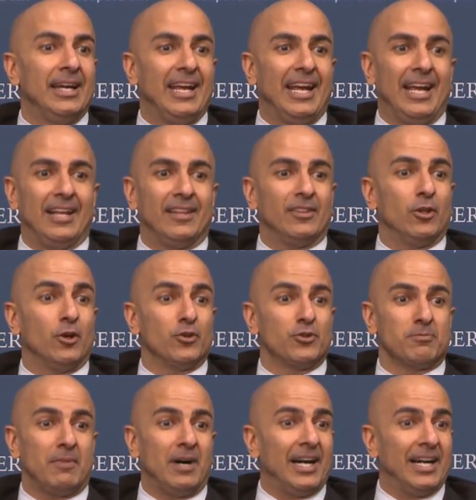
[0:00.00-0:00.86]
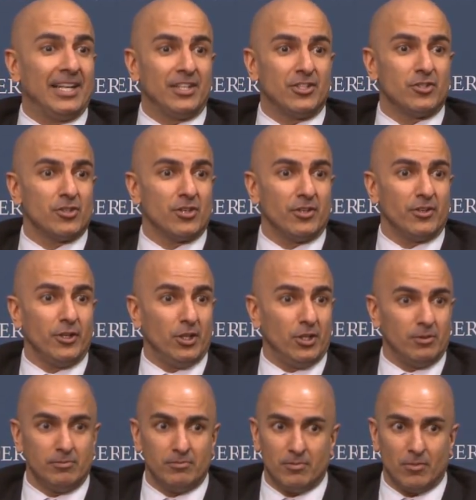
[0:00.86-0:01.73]
and those mines, you
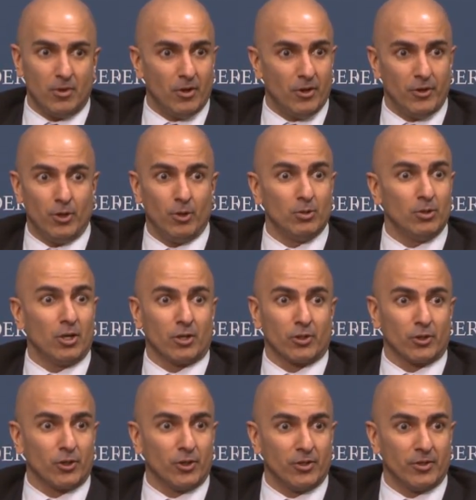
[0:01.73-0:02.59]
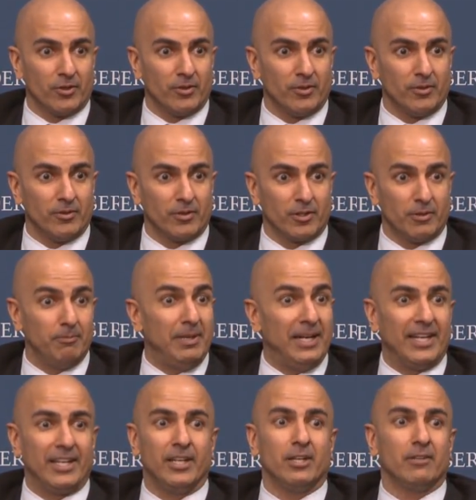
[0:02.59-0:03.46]
know, are no longer
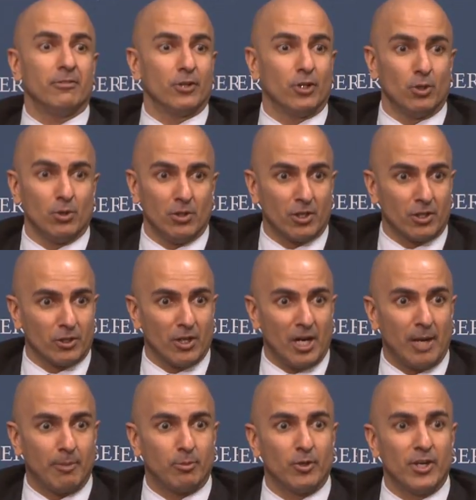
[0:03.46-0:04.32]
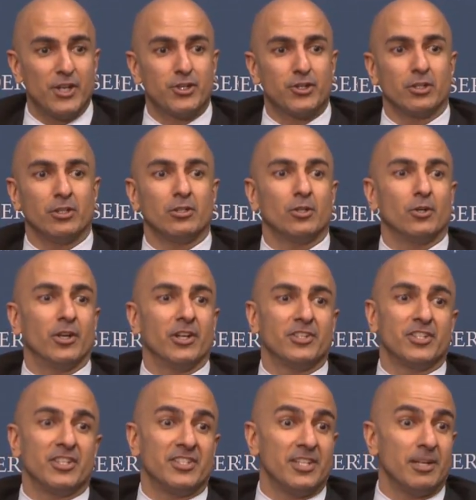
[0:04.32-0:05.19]
competitive or no longer operational or
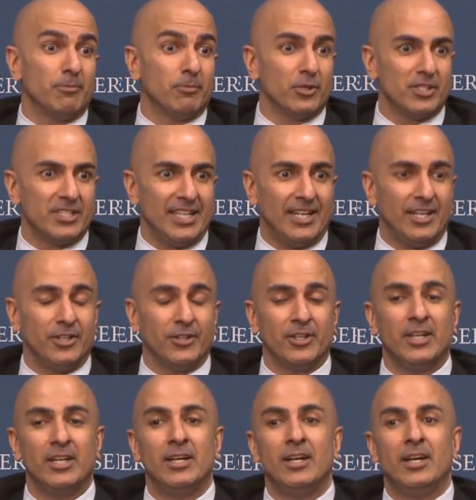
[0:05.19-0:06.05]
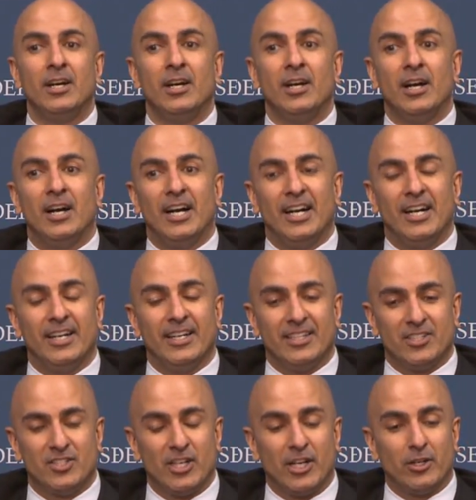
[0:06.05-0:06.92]
it's a timber town, uh,
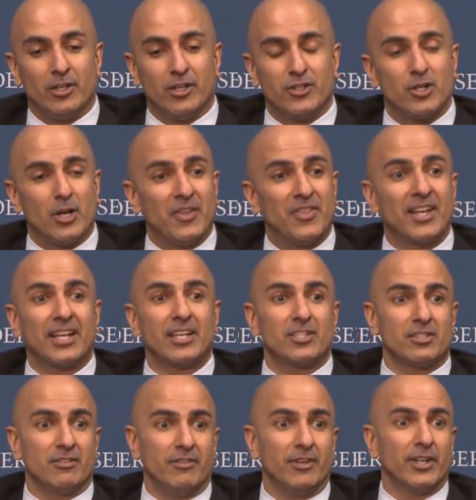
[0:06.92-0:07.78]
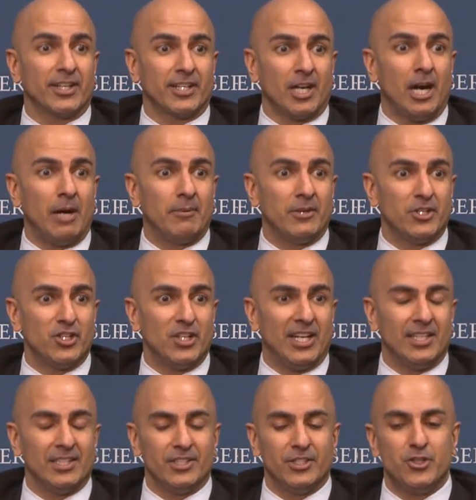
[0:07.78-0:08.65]
et cetera. So I think it's a very common
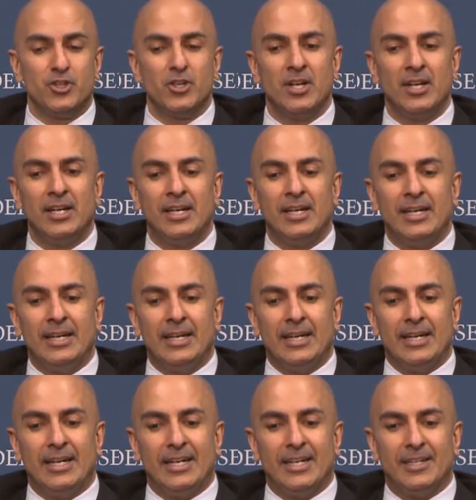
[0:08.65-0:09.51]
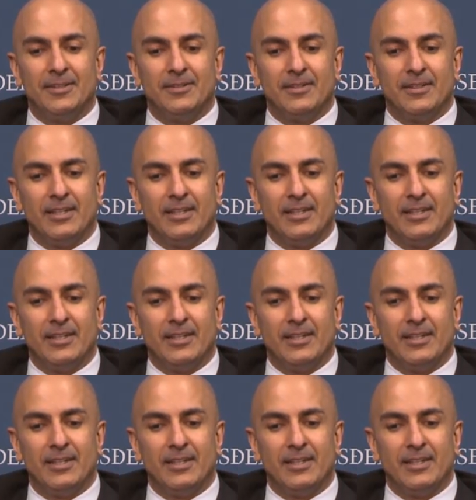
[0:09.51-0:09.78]
challenge. Uh,